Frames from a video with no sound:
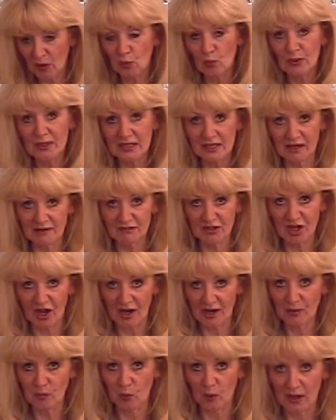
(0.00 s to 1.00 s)
We love
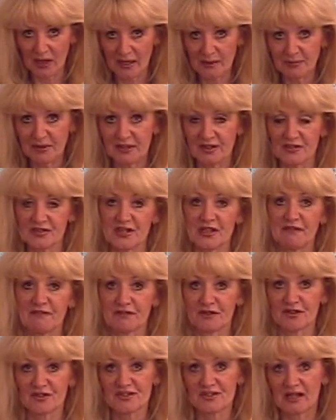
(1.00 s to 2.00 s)
God. Why? Because He
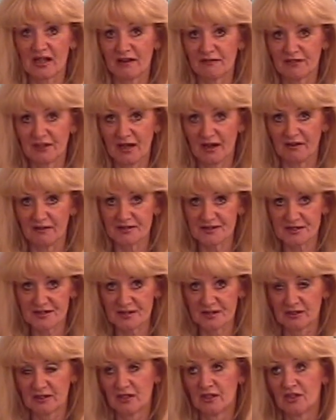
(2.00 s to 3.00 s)
first loved us.
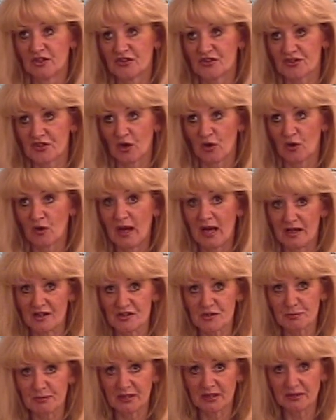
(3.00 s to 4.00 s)
So,
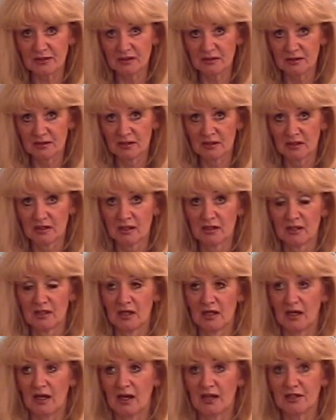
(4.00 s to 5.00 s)
husband,
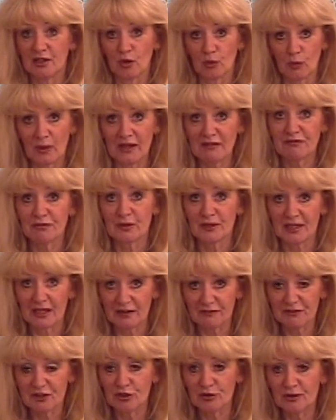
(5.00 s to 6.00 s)
your wife will
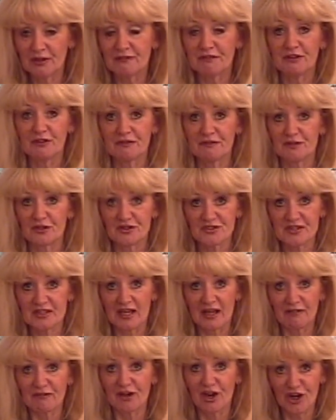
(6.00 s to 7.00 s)
love you if you first
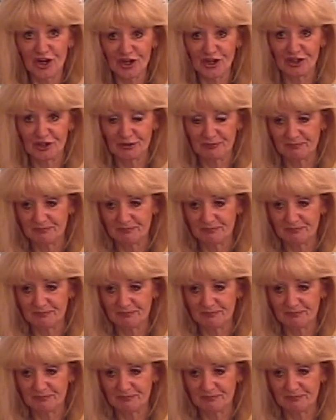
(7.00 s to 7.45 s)
love her.